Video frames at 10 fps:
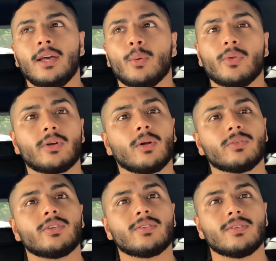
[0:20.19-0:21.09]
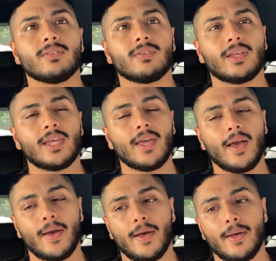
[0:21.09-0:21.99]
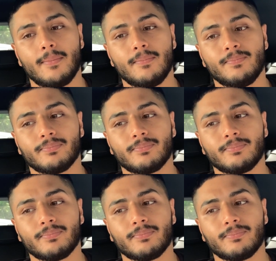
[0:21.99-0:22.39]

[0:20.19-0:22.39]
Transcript: with the consistency um